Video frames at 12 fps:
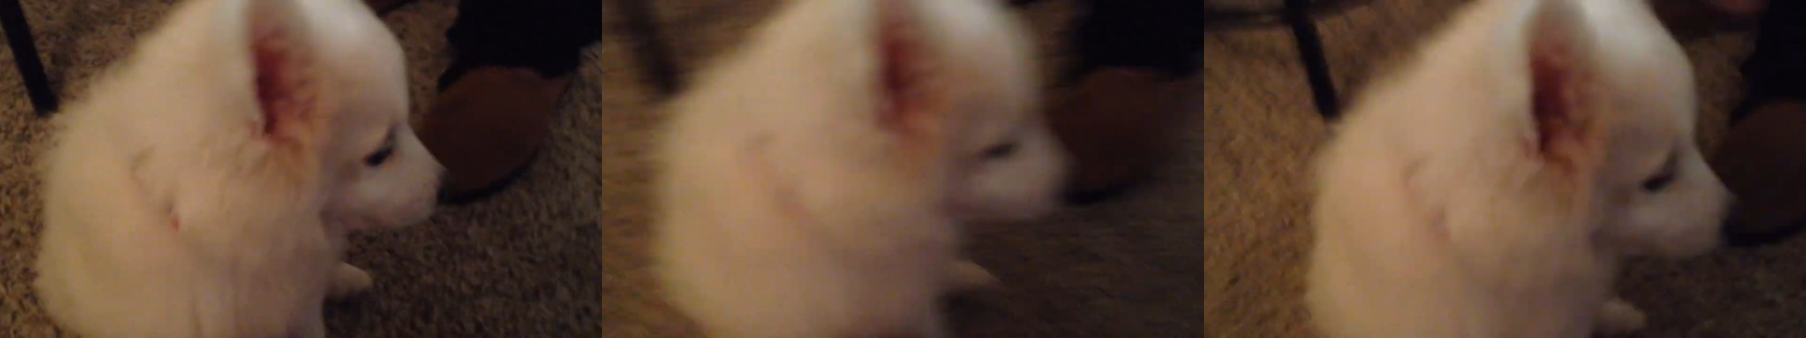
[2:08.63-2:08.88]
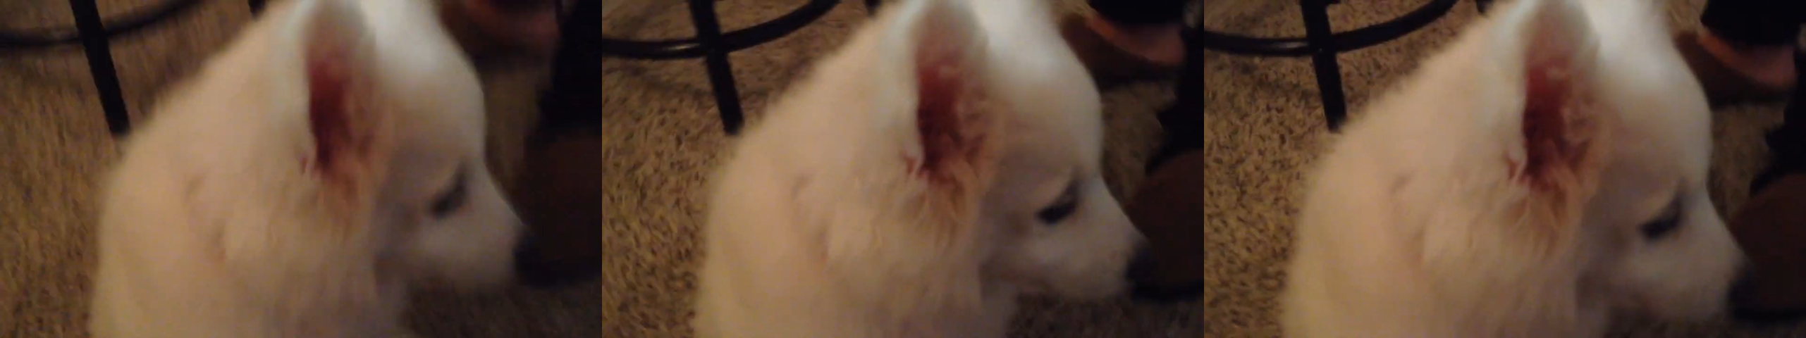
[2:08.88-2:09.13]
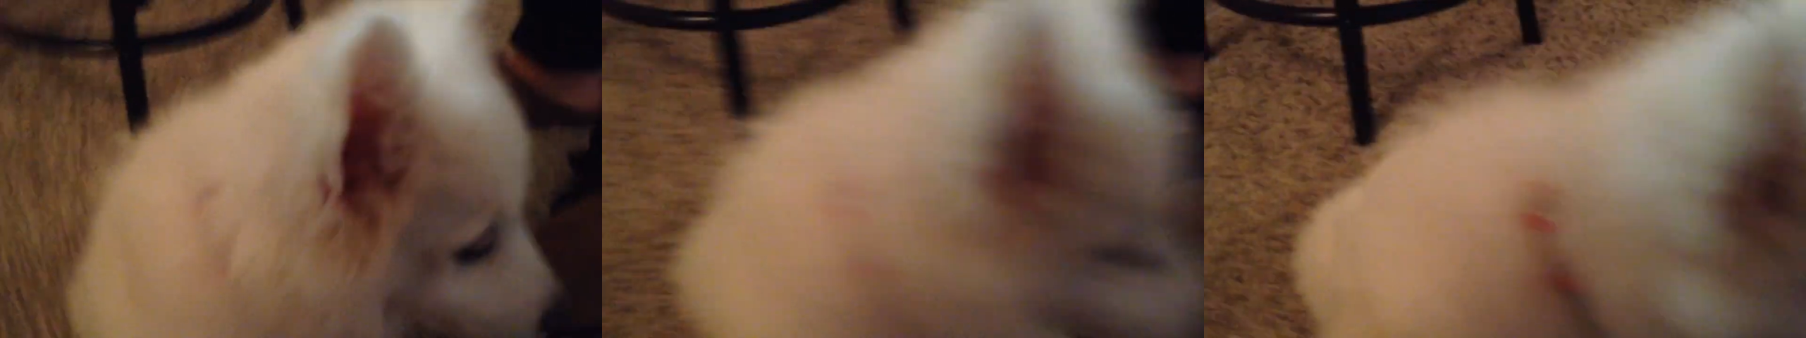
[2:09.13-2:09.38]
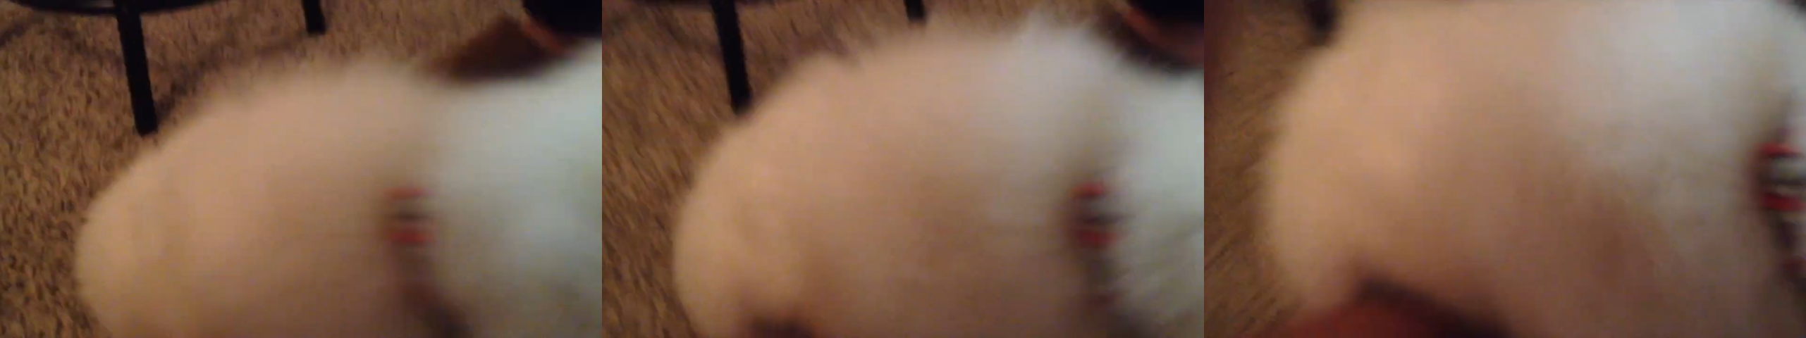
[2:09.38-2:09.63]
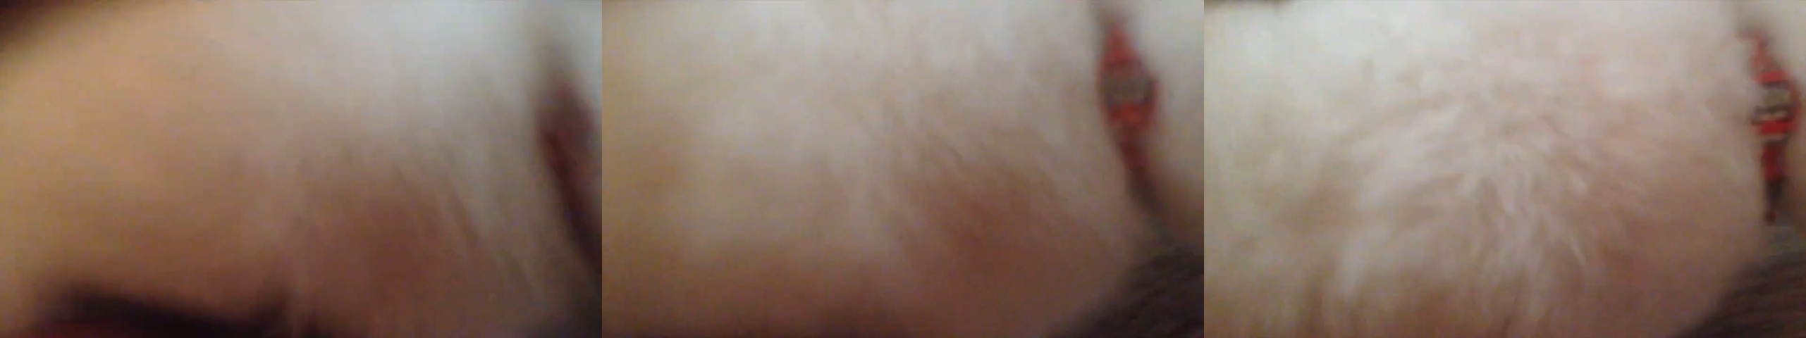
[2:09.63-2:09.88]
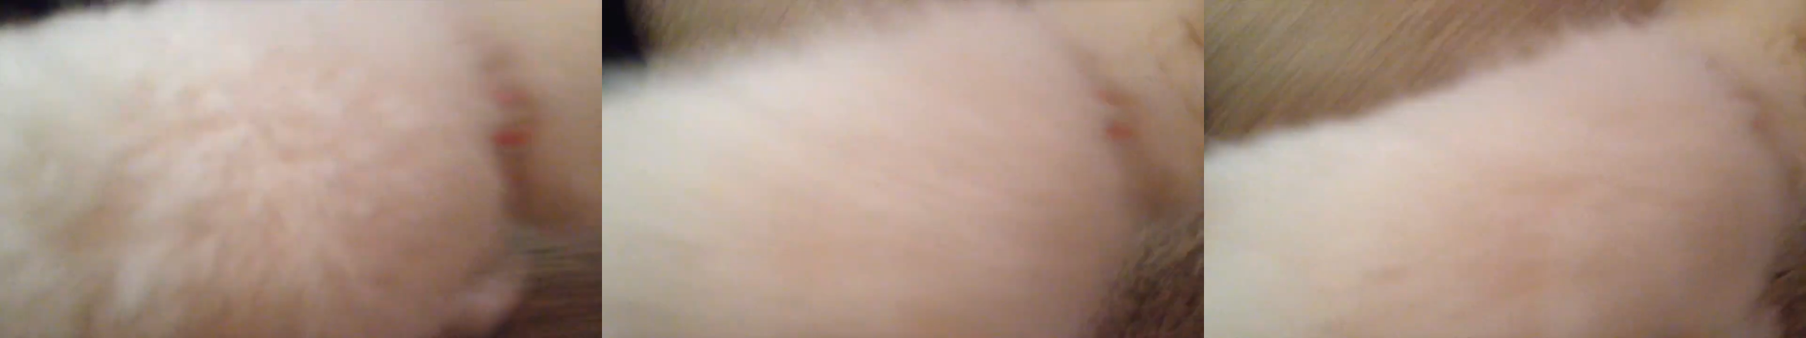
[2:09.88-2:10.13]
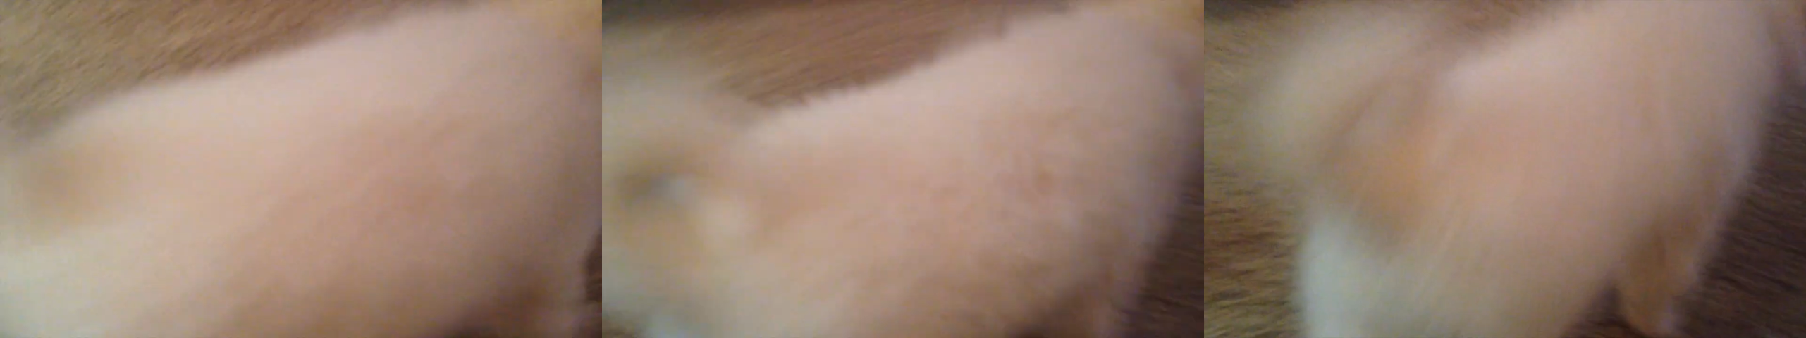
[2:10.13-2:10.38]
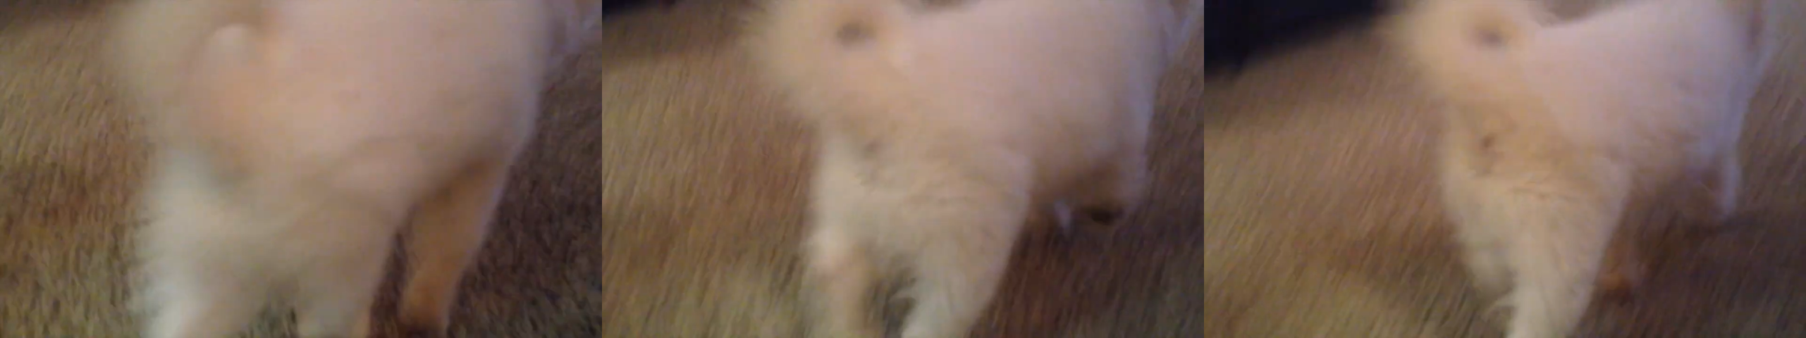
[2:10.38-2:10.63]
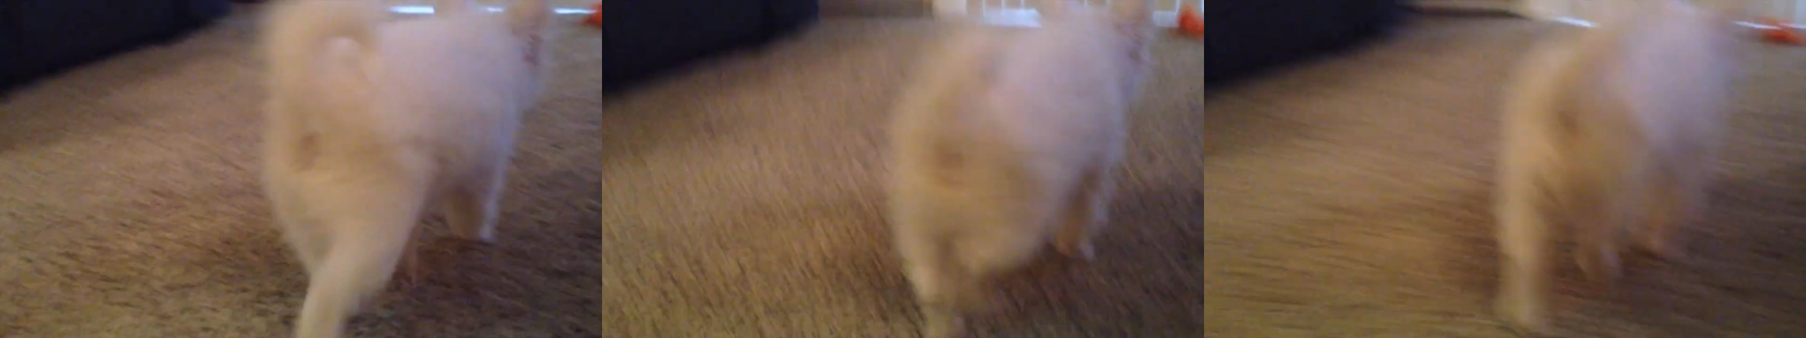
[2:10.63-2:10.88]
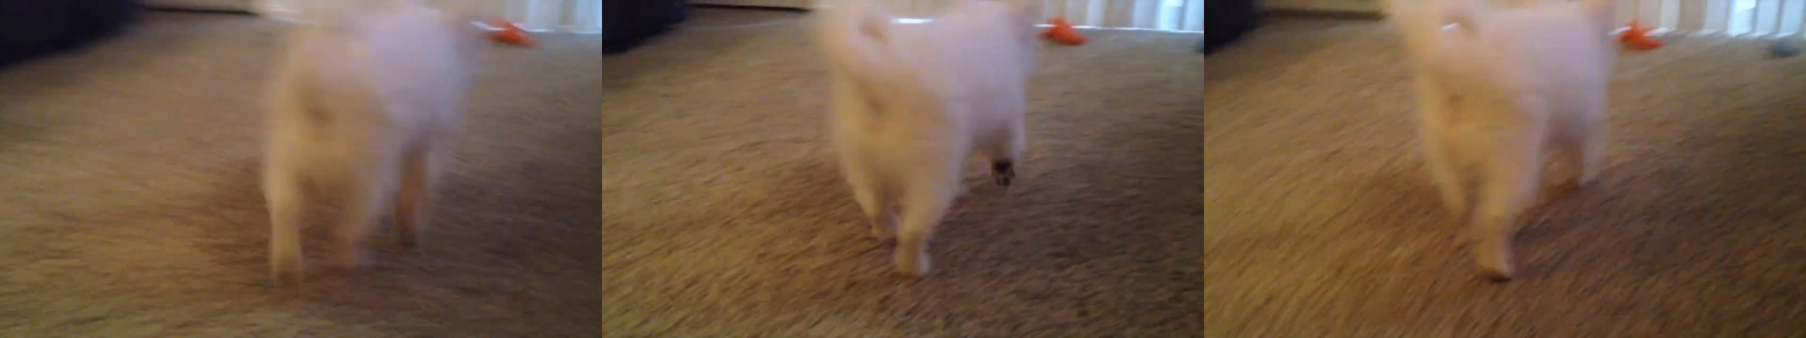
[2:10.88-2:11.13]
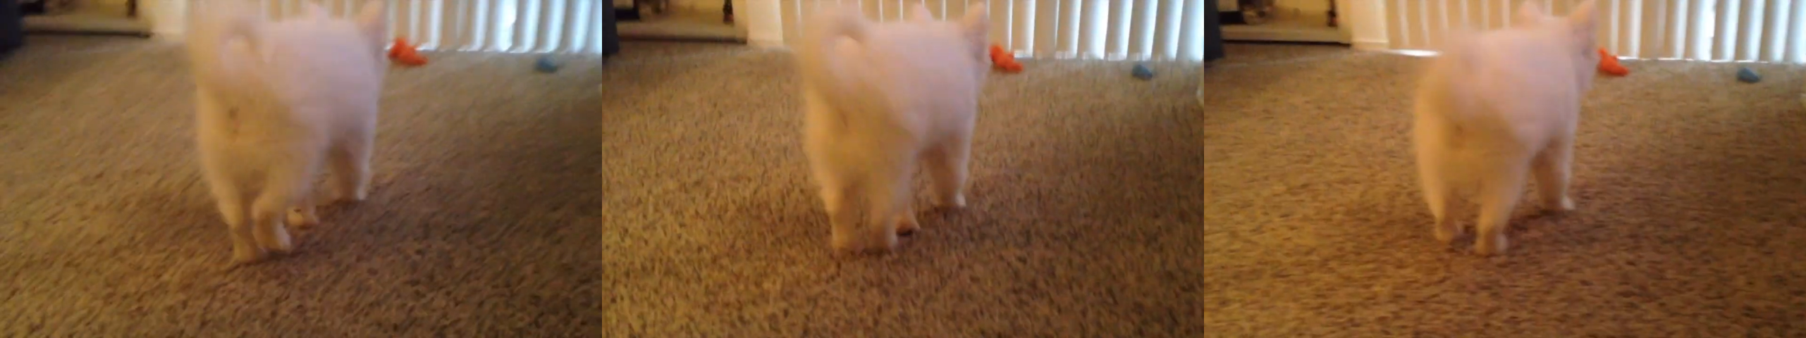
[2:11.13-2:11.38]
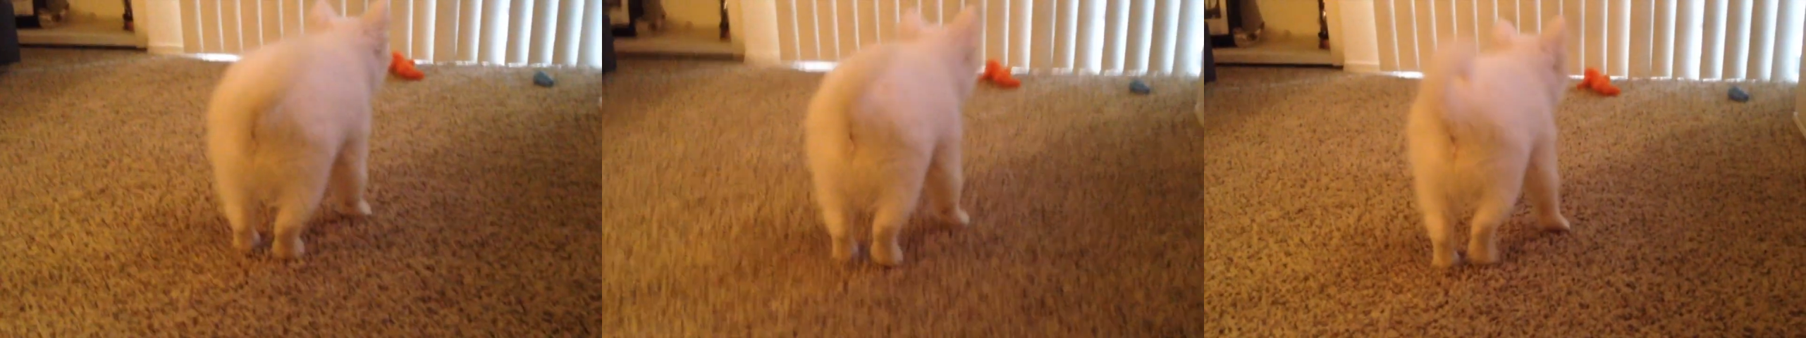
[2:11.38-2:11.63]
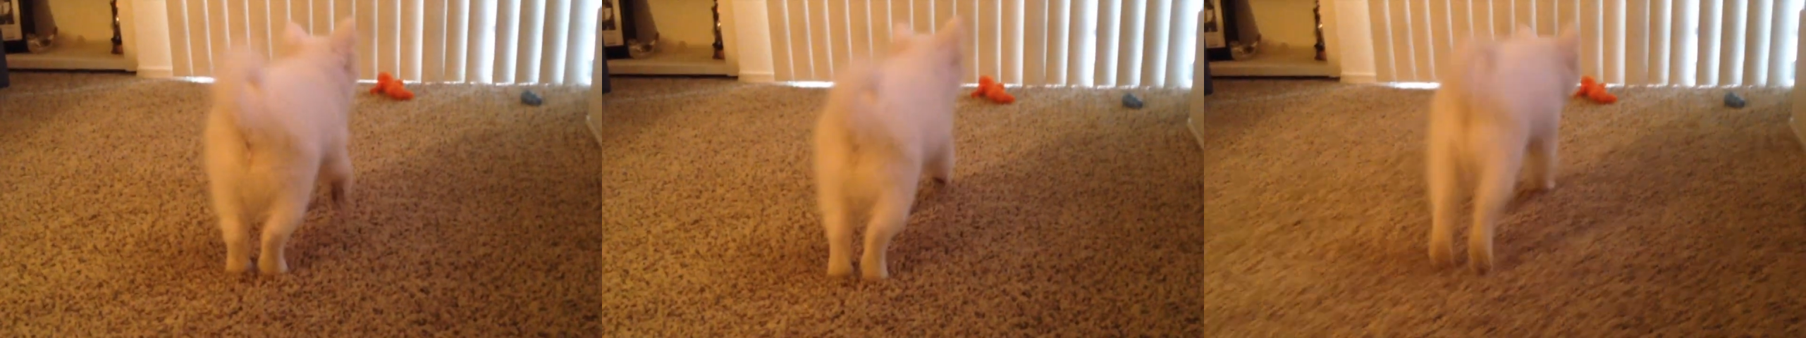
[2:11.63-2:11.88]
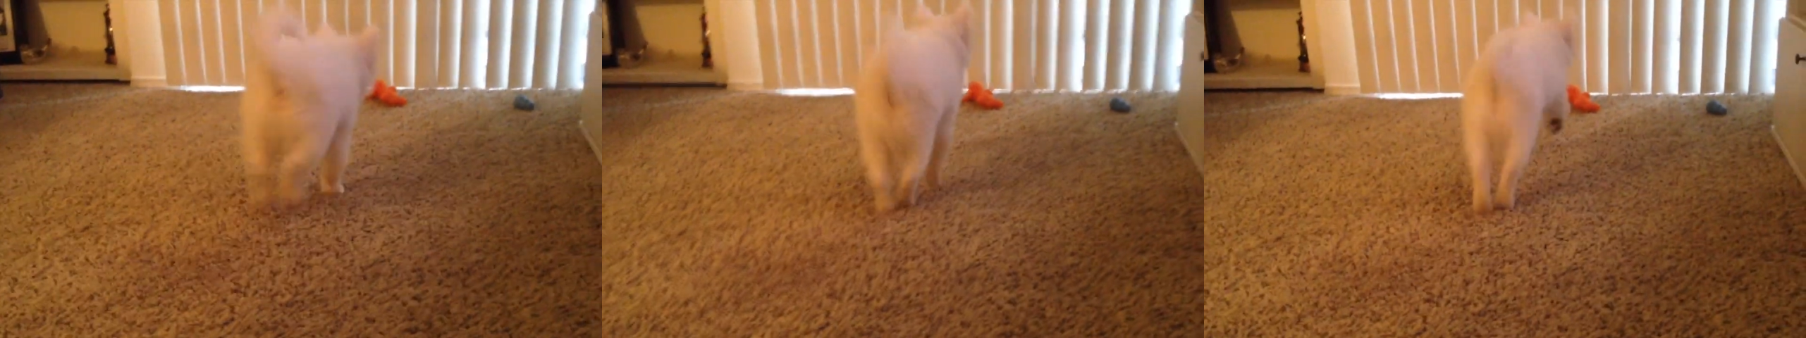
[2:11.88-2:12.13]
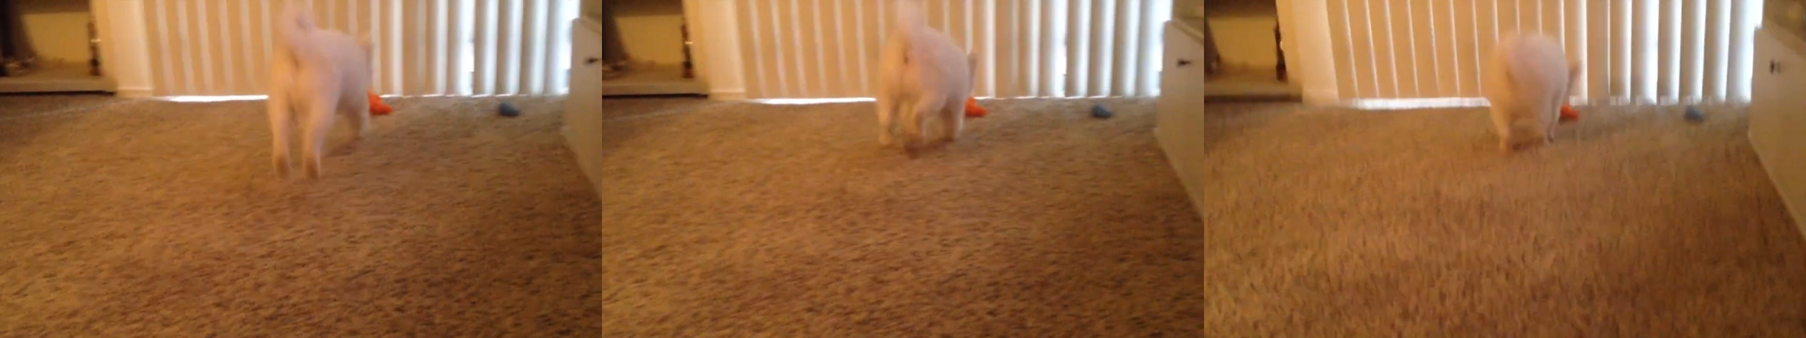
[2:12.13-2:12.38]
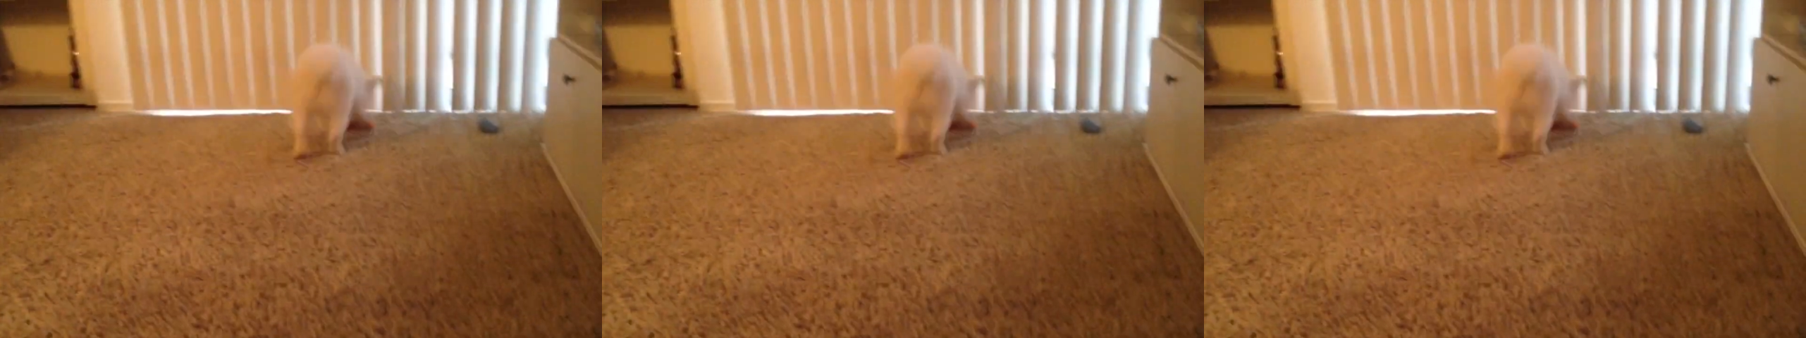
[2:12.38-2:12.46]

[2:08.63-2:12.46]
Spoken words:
No face is visible, so there are no lips to read.